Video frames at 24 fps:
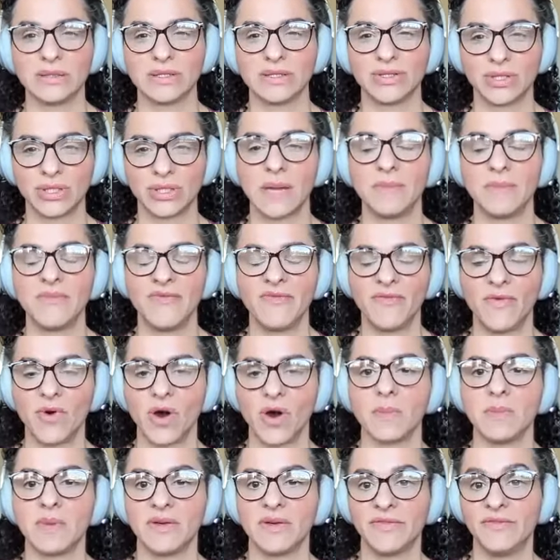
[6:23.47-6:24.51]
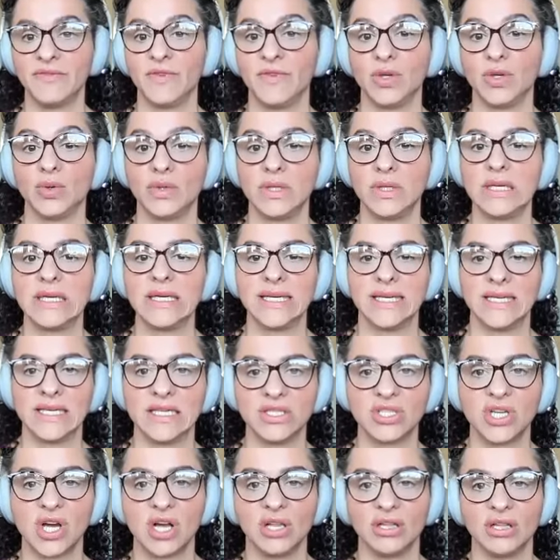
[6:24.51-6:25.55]
some form of food
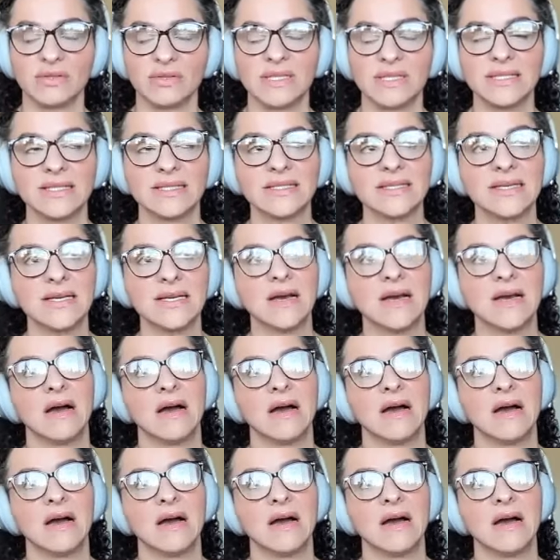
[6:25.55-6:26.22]
intolerance.